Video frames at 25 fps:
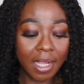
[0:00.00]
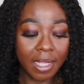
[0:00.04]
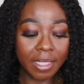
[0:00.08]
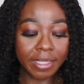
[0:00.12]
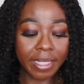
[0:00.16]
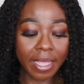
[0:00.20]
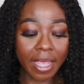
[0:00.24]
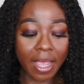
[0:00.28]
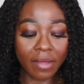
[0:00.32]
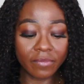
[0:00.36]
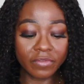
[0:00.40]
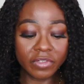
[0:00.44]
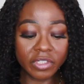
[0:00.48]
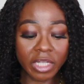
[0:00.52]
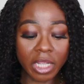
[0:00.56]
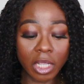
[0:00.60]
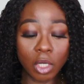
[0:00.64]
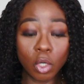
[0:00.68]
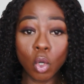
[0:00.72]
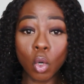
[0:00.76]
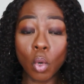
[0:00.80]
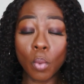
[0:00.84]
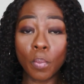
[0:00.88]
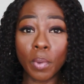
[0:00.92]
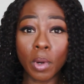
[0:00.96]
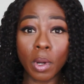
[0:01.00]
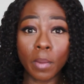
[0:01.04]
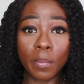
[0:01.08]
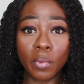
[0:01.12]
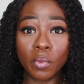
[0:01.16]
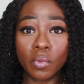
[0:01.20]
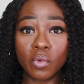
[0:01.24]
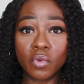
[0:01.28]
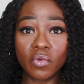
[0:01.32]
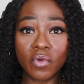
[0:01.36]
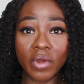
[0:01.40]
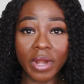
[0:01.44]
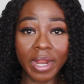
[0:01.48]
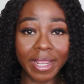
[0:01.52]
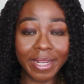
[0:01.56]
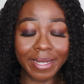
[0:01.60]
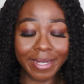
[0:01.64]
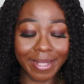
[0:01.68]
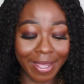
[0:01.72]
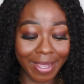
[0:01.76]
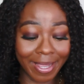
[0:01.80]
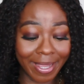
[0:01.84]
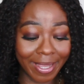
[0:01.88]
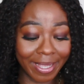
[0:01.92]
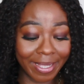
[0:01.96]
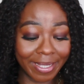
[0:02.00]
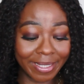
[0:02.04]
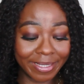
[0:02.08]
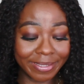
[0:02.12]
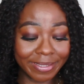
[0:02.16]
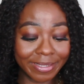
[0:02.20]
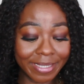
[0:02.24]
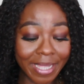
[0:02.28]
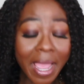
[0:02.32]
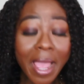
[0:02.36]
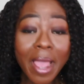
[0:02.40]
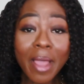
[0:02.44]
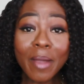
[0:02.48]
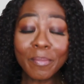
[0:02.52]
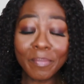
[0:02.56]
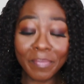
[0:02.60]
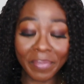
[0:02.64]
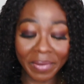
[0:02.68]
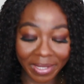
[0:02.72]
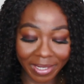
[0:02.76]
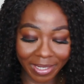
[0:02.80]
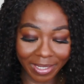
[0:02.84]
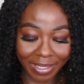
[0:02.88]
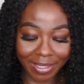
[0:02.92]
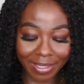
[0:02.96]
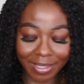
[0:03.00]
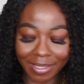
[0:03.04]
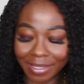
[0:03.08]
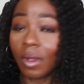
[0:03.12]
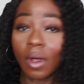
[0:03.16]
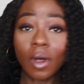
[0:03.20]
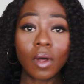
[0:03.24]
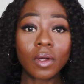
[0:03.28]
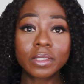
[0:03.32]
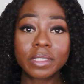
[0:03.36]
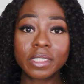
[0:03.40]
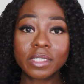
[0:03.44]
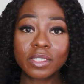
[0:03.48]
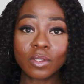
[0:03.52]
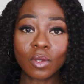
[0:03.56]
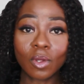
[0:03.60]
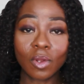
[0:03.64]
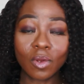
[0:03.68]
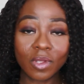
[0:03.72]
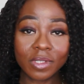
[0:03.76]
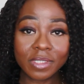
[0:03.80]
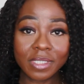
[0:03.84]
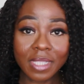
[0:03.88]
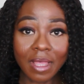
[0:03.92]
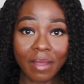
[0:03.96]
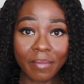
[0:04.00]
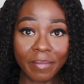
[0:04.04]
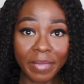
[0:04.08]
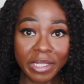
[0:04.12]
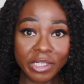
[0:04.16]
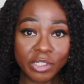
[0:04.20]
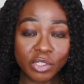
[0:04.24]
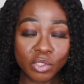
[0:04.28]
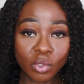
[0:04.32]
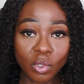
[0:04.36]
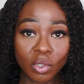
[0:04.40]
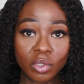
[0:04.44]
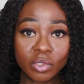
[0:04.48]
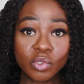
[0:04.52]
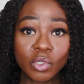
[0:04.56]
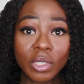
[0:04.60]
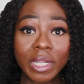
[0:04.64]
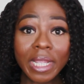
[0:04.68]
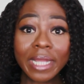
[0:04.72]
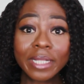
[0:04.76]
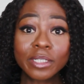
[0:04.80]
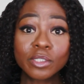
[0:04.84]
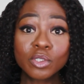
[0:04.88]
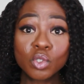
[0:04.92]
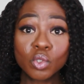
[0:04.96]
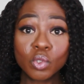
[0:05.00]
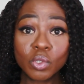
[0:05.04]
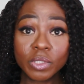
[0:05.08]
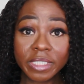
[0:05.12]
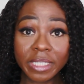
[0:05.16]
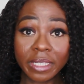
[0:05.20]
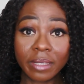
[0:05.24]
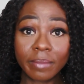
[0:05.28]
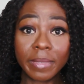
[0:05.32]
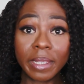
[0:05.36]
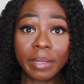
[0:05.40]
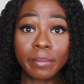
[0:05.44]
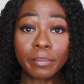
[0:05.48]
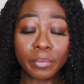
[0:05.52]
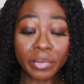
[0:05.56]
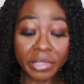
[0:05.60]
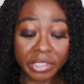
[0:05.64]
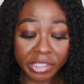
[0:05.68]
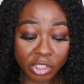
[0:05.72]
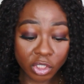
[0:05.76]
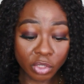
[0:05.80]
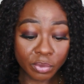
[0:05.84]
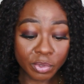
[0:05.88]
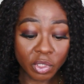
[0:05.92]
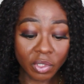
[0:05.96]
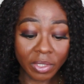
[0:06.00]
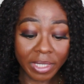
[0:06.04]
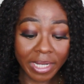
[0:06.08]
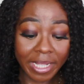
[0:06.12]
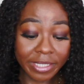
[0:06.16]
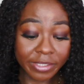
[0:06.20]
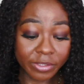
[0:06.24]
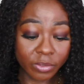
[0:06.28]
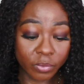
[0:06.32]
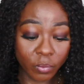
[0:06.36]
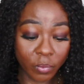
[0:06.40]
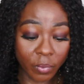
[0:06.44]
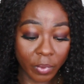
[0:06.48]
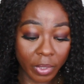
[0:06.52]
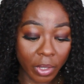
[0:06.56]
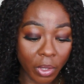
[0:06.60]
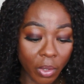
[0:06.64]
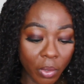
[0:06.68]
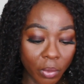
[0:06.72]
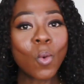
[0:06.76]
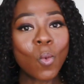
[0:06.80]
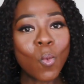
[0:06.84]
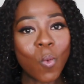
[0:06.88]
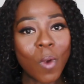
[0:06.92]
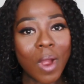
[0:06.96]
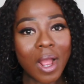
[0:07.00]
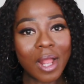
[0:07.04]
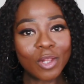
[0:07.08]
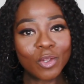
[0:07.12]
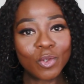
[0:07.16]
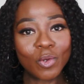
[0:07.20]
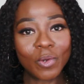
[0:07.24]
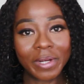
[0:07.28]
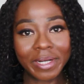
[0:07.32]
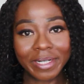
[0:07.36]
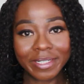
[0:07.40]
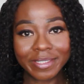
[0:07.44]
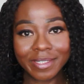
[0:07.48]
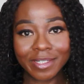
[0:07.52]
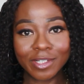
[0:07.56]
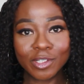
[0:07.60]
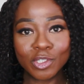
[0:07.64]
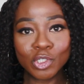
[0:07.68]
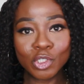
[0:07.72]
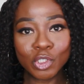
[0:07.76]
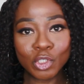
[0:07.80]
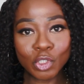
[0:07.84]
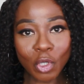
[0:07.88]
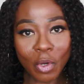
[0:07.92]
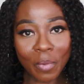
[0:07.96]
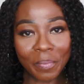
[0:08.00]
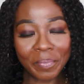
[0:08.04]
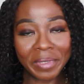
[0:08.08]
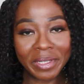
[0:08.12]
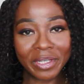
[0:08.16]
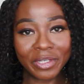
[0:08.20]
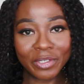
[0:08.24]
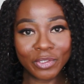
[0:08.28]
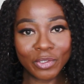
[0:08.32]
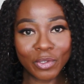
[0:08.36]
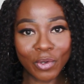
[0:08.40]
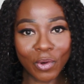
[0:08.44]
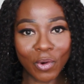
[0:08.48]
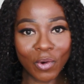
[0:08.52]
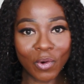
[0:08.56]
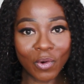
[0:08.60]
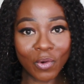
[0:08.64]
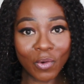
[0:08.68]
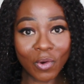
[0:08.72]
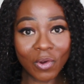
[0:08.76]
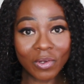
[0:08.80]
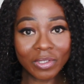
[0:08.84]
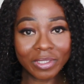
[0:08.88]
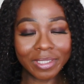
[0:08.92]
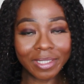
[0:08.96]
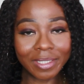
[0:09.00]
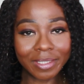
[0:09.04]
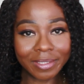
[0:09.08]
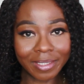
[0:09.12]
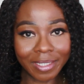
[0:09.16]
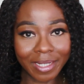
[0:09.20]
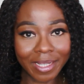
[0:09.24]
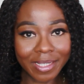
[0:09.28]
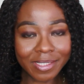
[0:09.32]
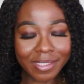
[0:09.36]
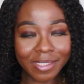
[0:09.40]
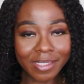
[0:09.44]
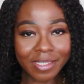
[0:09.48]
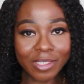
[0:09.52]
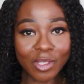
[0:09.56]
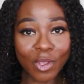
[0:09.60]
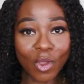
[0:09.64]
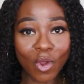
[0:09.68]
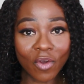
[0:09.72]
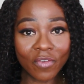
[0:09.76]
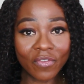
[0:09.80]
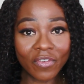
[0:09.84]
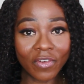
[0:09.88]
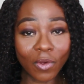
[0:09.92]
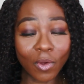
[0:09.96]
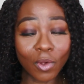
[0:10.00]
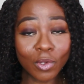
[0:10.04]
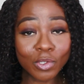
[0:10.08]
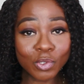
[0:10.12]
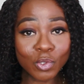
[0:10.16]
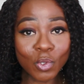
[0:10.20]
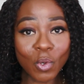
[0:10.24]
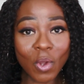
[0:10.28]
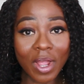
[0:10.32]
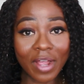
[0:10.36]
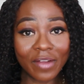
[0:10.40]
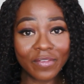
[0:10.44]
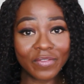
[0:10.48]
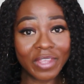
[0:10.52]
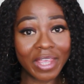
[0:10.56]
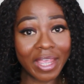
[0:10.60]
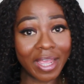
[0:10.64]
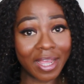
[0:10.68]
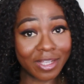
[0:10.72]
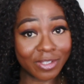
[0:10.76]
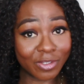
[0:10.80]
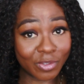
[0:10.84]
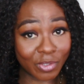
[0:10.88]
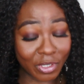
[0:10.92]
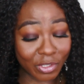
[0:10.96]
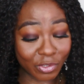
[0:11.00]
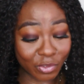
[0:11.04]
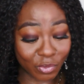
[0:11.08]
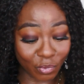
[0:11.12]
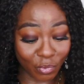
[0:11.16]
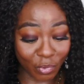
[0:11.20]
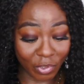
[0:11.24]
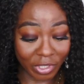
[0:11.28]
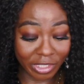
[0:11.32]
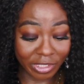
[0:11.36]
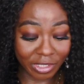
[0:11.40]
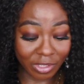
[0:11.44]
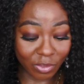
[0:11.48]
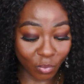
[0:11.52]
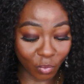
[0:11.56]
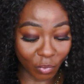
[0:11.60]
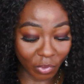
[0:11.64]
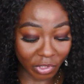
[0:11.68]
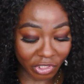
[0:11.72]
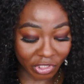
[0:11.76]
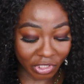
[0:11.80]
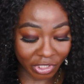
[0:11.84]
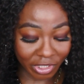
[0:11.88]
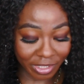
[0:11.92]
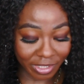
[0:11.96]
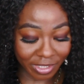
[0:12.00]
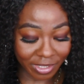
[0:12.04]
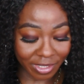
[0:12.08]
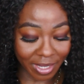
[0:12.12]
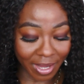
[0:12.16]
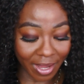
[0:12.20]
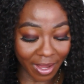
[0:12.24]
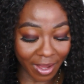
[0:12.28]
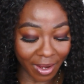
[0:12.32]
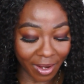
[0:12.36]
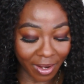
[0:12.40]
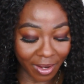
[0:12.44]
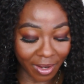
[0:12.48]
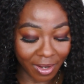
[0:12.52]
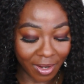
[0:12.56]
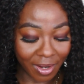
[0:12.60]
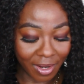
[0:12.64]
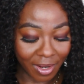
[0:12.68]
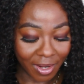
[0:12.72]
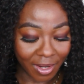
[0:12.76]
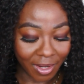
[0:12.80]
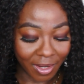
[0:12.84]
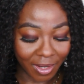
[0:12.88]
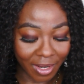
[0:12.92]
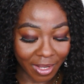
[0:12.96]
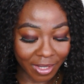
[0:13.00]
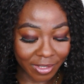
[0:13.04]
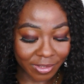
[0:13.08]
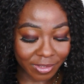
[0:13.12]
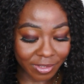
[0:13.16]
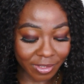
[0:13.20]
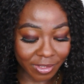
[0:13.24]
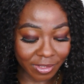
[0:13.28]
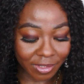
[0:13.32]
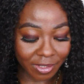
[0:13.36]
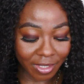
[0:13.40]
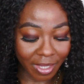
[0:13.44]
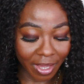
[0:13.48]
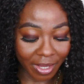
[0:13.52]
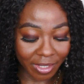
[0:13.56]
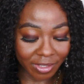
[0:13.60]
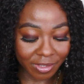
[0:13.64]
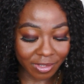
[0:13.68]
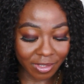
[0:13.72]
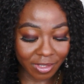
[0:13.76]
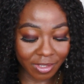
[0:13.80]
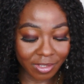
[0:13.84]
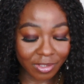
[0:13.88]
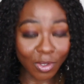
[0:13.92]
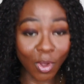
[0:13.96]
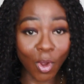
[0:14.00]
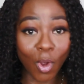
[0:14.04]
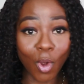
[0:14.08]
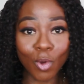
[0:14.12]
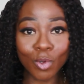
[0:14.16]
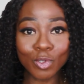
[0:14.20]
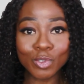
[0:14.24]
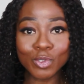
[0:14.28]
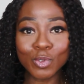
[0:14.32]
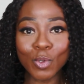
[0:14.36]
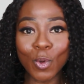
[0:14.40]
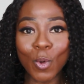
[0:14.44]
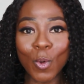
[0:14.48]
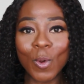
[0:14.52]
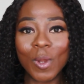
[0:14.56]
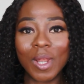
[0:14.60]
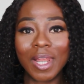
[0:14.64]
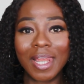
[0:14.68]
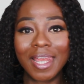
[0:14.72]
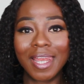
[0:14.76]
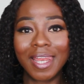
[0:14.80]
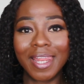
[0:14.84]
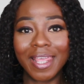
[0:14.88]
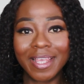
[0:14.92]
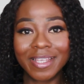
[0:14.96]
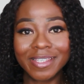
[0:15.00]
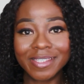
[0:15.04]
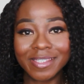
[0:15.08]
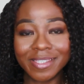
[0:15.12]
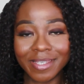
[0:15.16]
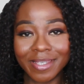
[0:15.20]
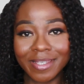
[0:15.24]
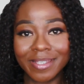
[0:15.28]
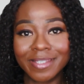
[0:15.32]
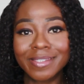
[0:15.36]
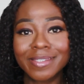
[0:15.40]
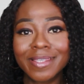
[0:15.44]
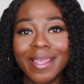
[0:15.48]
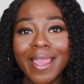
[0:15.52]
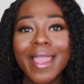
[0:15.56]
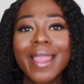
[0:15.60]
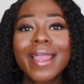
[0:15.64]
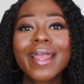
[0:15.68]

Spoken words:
They have yellow, purple, red, and pink. All these colors are mentioned, you can do them in prescription as well. While you are at it shopping your contact lenses, they also have the accessories, which is their lenses cases, also lenses